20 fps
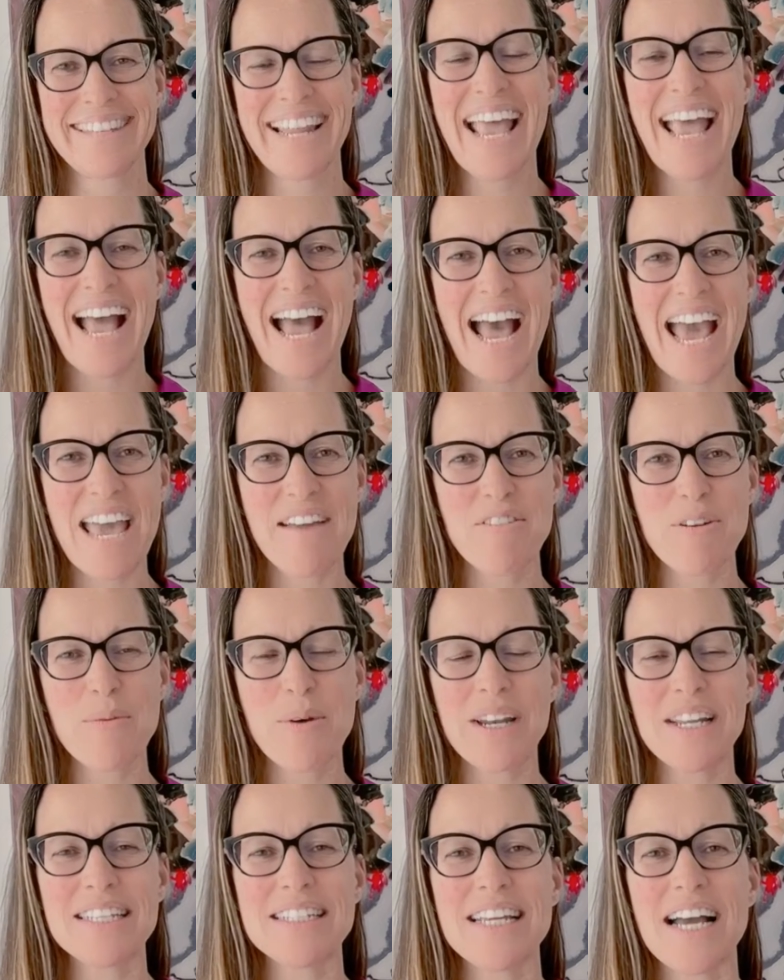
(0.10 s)
Hi
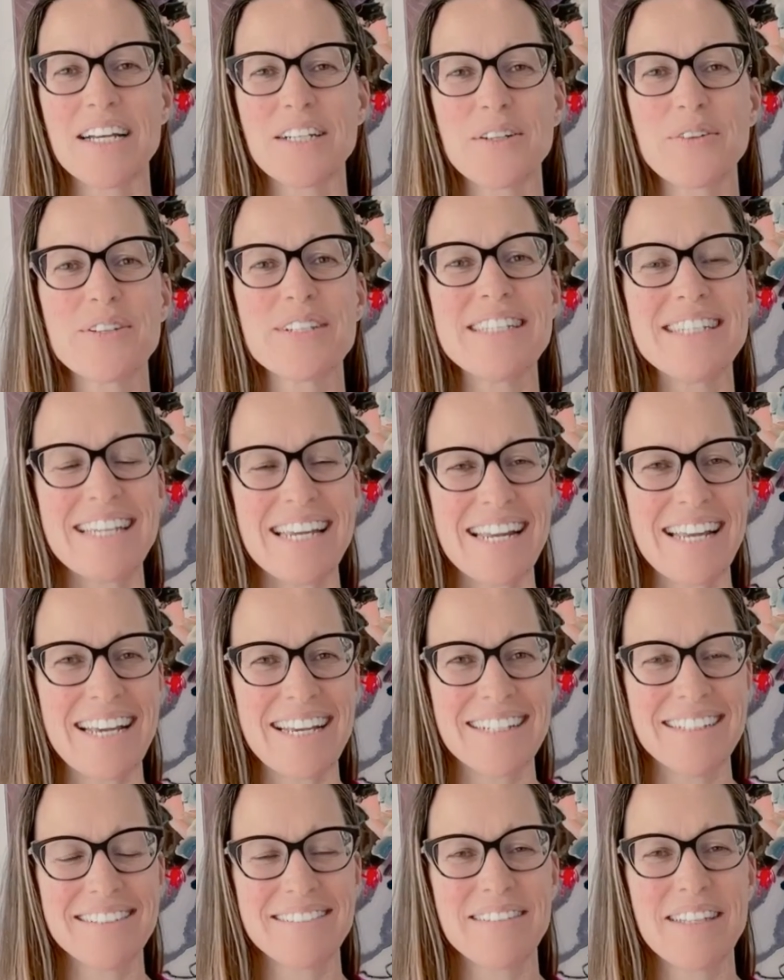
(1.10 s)
everyone, it's Dr.
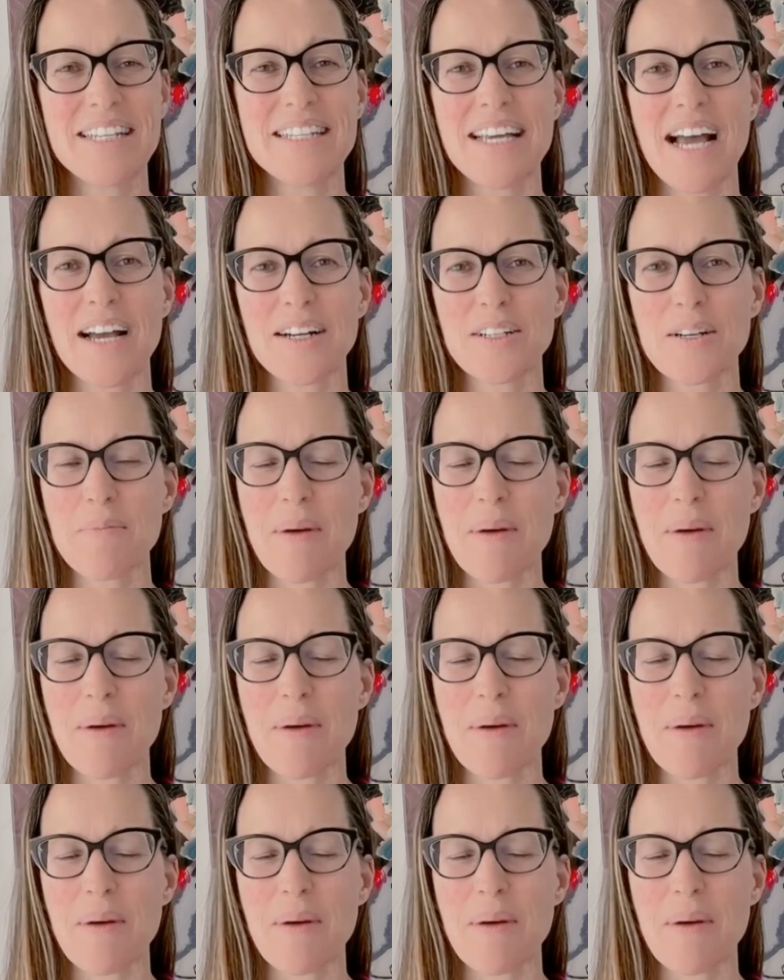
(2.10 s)
Christina, the Dr.